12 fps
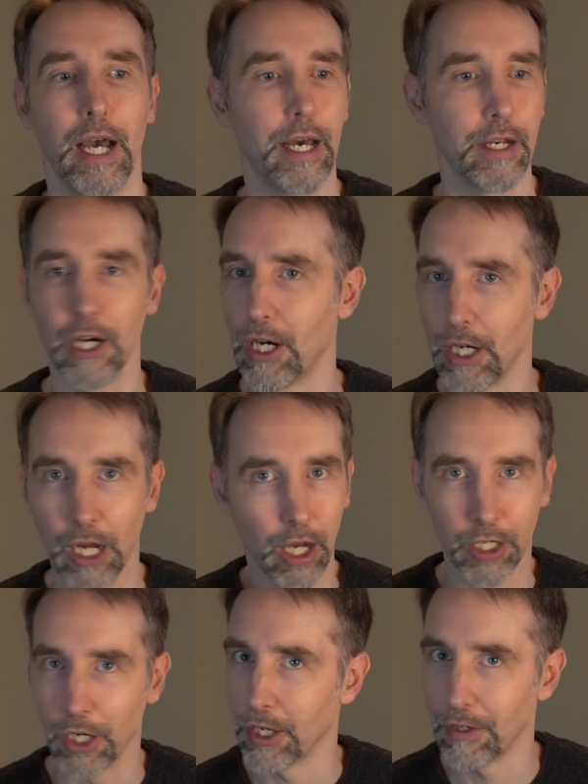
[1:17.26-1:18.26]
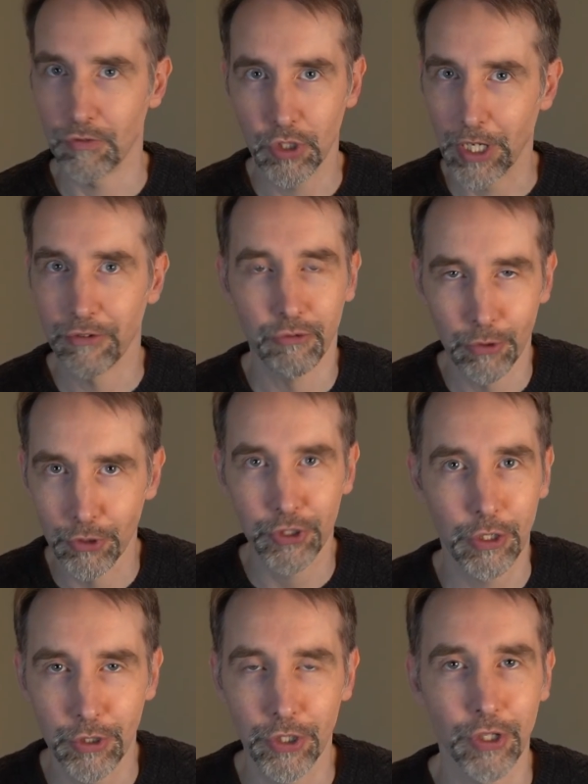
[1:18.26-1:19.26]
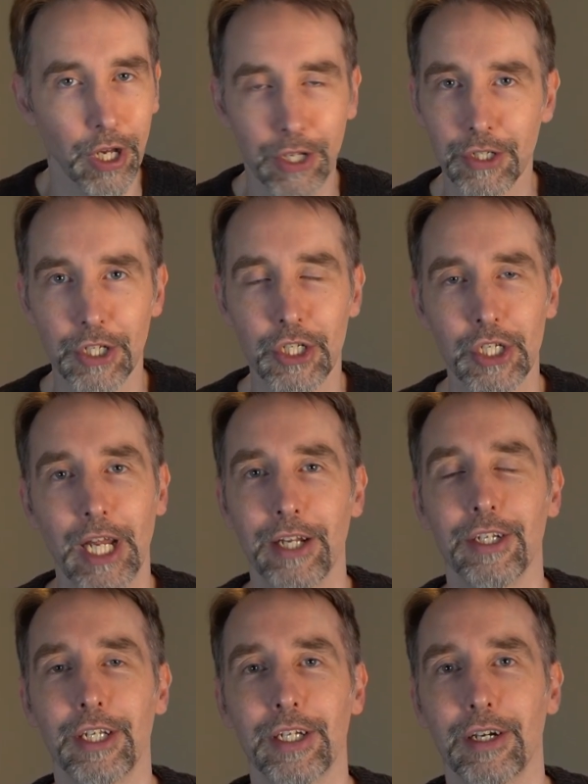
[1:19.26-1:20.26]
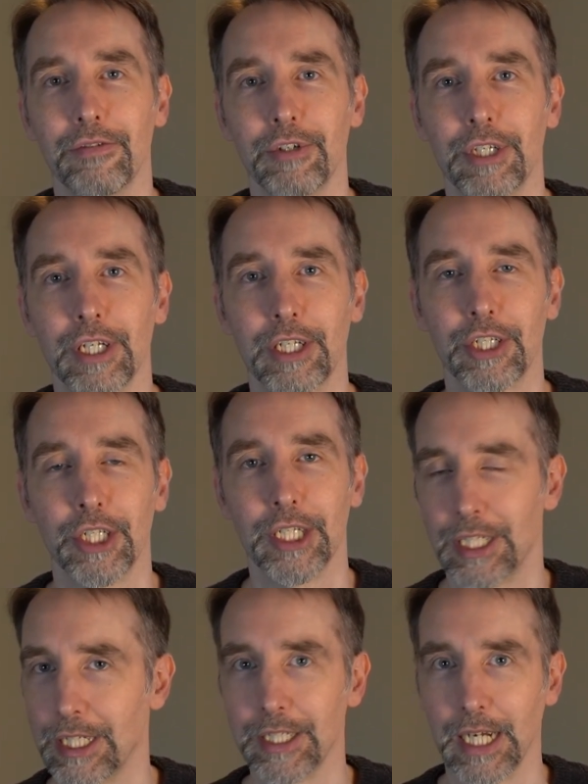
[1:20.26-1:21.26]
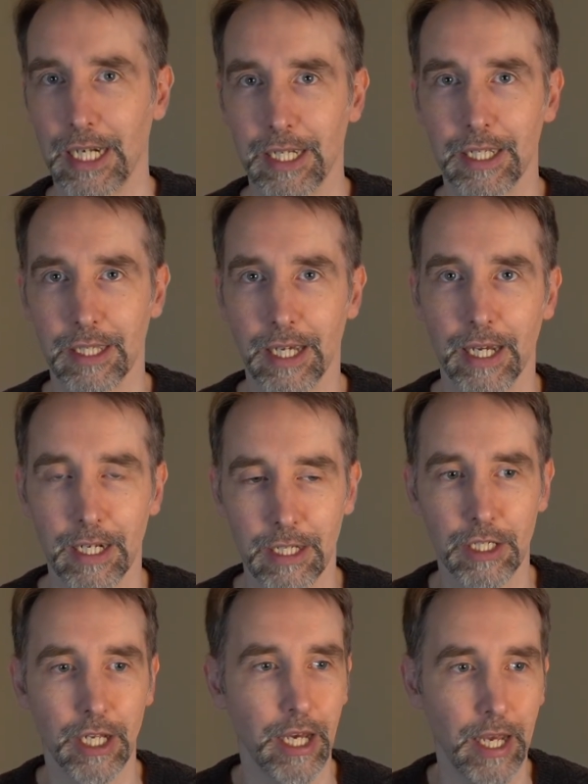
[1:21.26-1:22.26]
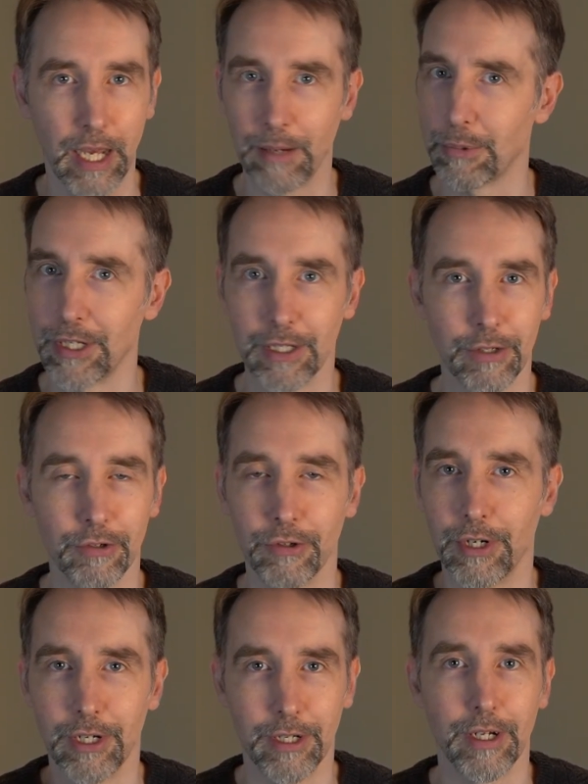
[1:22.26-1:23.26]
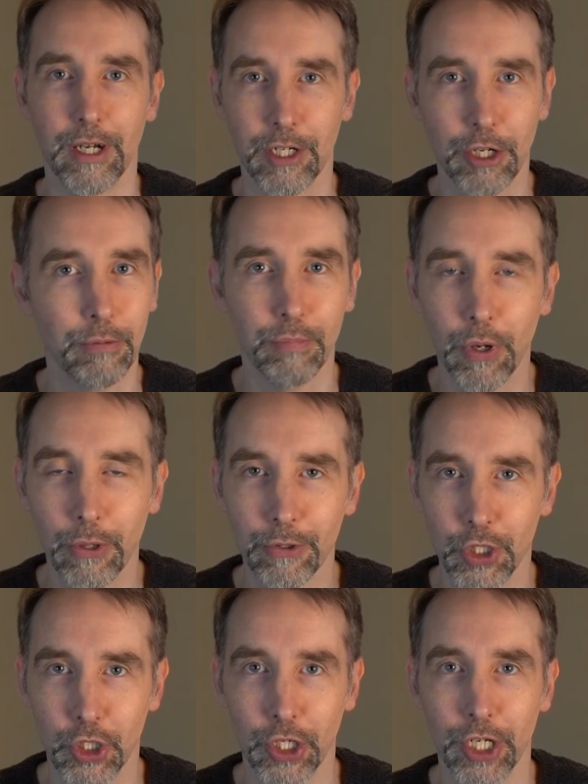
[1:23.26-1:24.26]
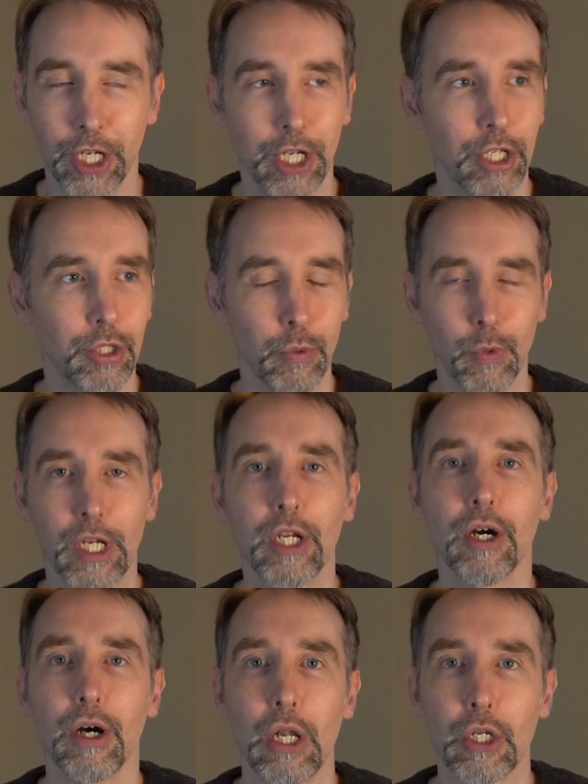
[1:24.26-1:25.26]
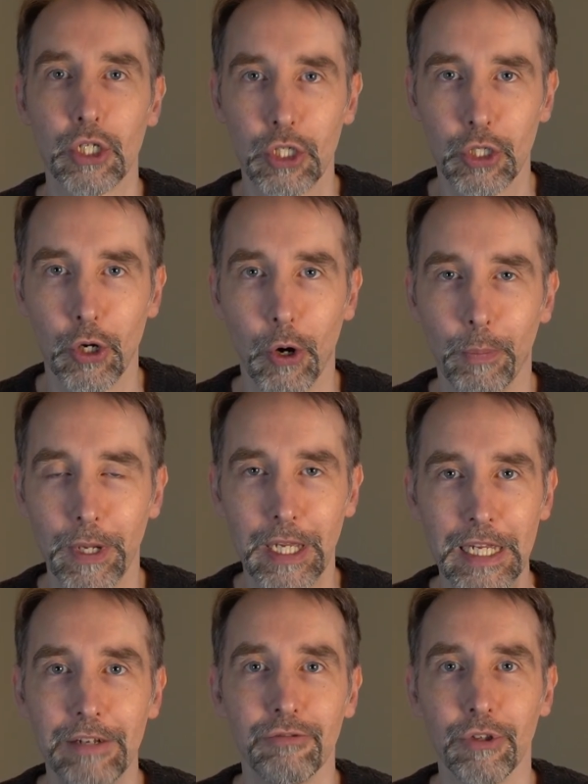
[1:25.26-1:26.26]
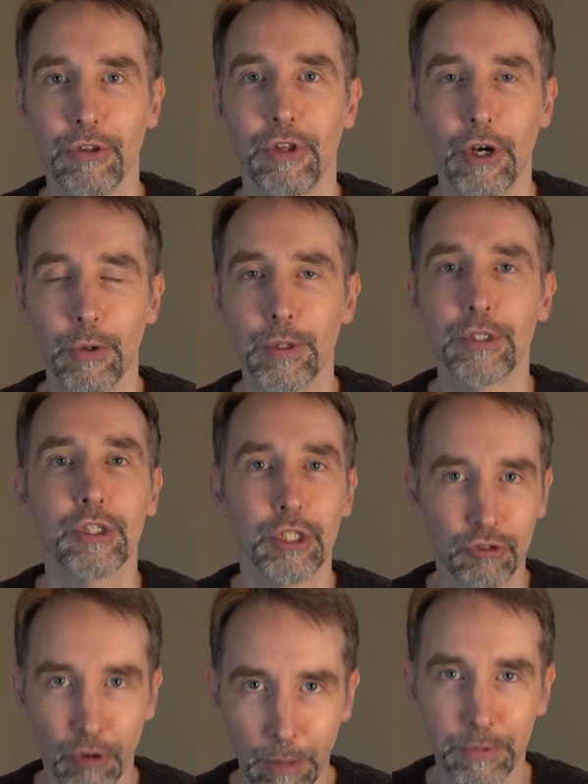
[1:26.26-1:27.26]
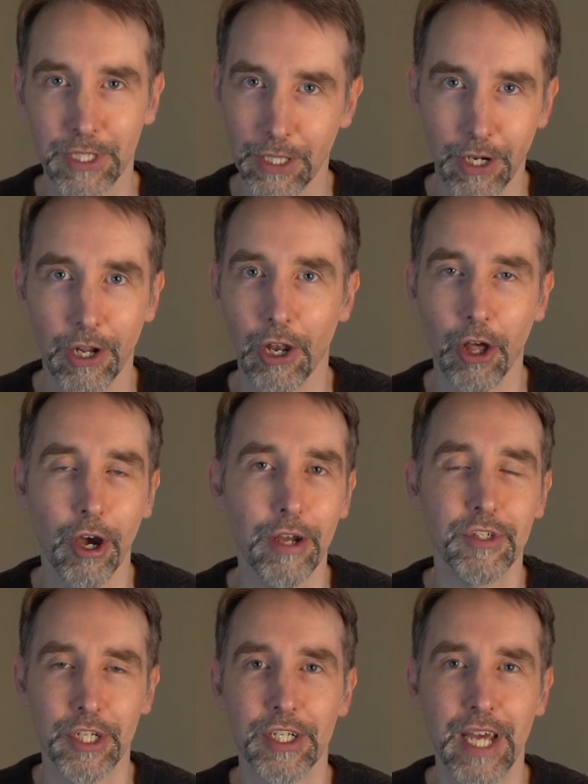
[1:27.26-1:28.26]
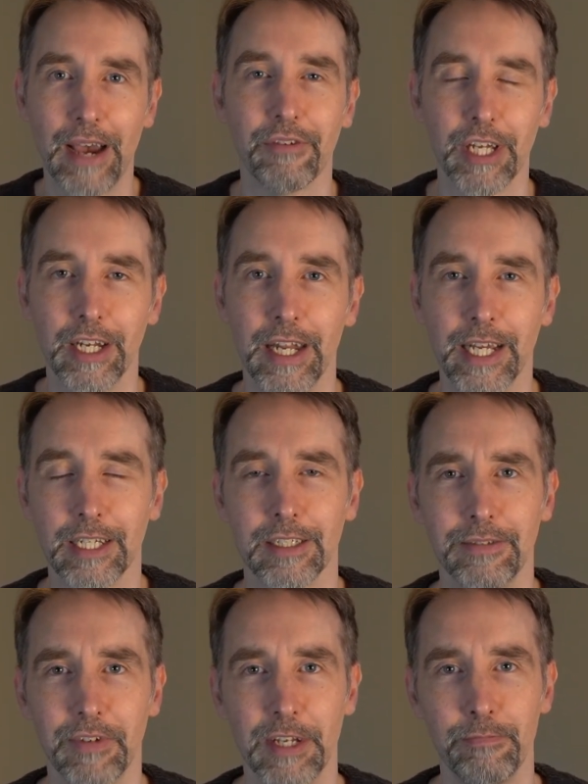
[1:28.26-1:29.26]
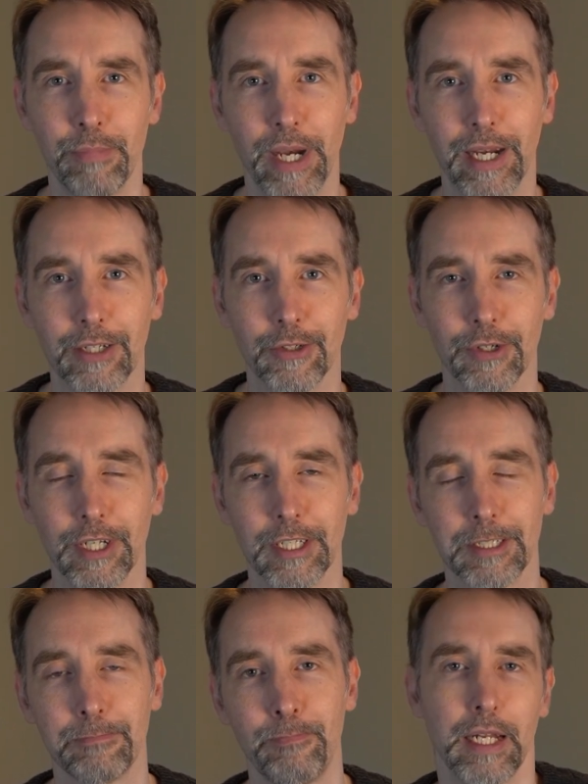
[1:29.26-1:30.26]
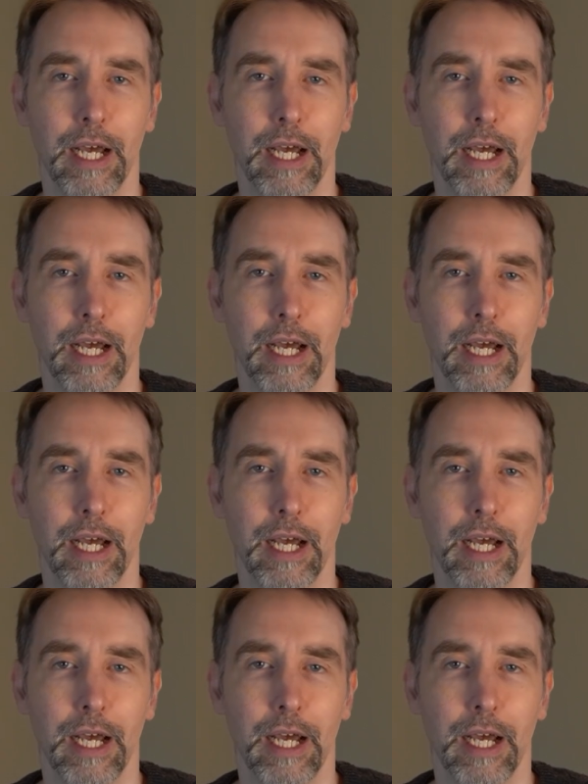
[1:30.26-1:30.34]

And our kind of general social understanding of addiction is exactly that. It's a habit or a compulsion that we can't stop, even though it's disrupting our lives and it's having a negative impact on us.